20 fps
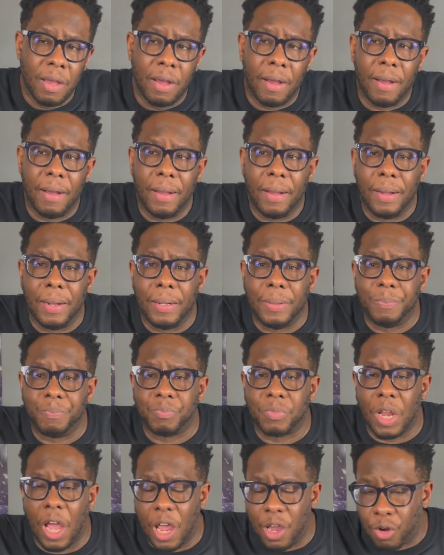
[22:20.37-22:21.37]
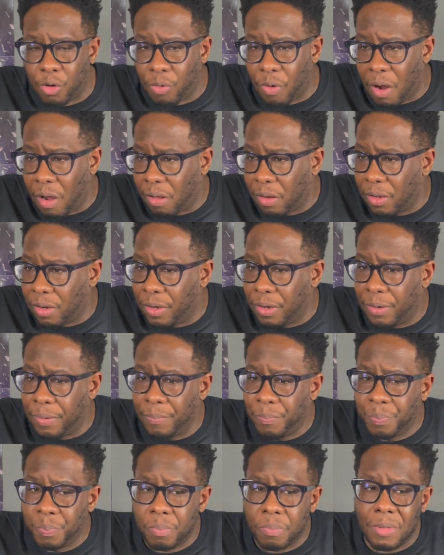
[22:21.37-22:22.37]
Nightcrawler,
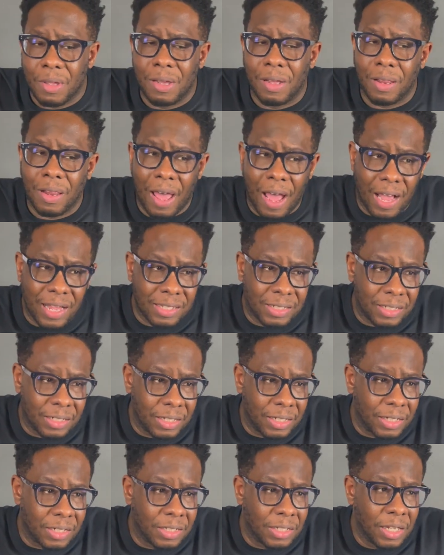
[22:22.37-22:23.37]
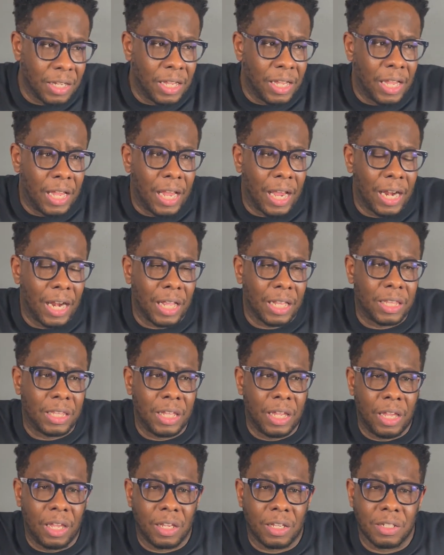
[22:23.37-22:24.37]
Colossus, and I
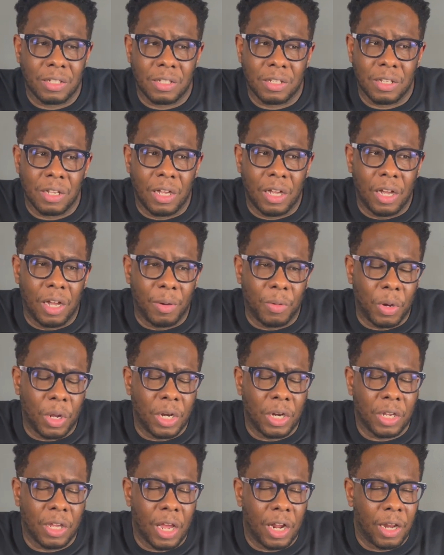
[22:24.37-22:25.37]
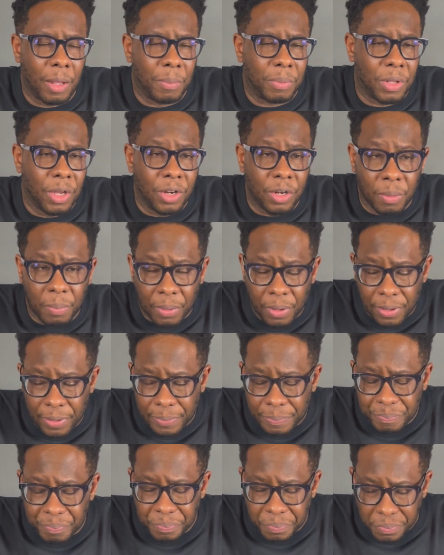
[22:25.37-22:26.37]
think, and a guy named Thunderbird.